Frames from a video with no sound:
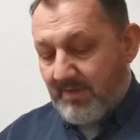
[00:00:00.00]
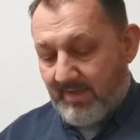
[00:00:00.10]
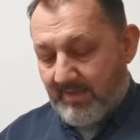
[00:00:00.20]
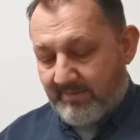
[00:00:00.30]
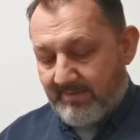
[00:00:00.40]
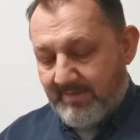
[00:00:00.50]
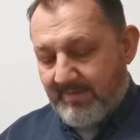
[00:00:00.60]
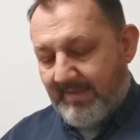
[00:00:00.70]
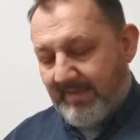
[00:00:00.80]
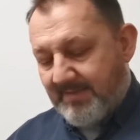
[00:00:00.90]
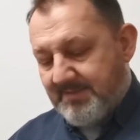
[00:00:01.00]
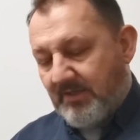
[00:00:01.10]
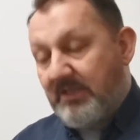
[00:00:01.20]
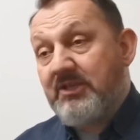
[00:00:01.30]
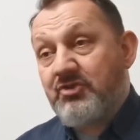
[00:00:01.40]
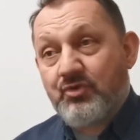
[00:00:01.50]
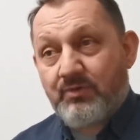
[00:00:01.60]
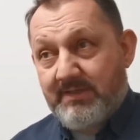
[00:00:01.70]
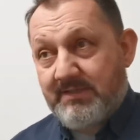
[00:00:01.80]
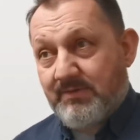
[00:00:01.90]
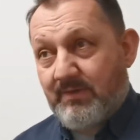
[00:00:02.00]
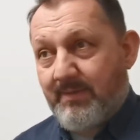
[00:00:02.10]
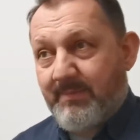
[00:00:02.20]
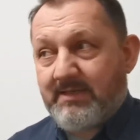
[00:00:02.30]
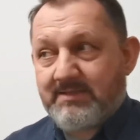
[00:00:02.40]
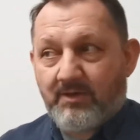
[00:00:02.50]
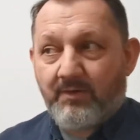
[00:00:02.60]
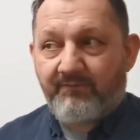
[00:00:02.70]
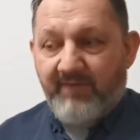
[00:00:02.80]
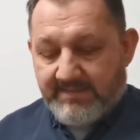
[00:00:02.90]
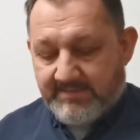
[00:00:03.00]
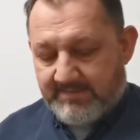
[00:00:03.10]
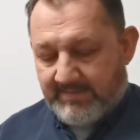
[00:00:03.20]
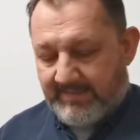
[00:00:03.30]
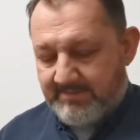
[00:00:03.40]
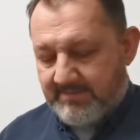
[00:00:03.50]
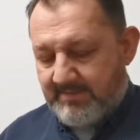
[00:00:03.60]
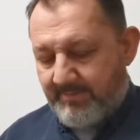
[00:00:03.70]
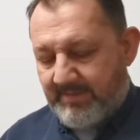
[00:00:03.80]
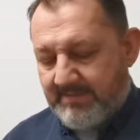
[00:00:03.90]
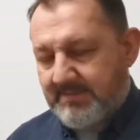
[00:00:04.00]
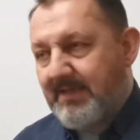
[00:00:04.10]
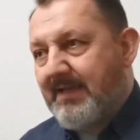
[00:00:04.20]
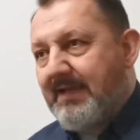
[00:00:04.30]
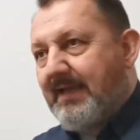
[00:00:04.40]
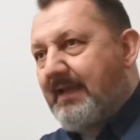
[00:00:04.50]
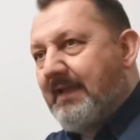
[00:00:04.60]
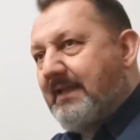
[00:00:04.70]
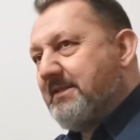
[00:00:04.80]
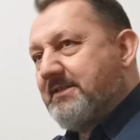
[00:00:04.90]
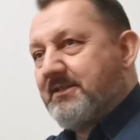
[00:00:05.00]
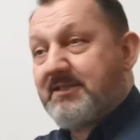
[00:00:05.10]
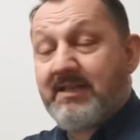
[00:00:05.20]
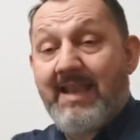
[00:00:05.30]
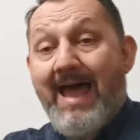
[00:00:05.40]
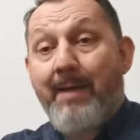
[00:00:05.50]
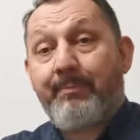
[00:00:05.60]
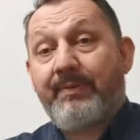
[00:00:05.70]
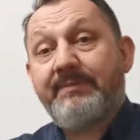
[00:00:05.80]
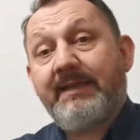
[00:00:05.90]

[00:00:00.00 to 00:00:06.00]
God. It is an injury to him. It is an offense against him. It is a slap.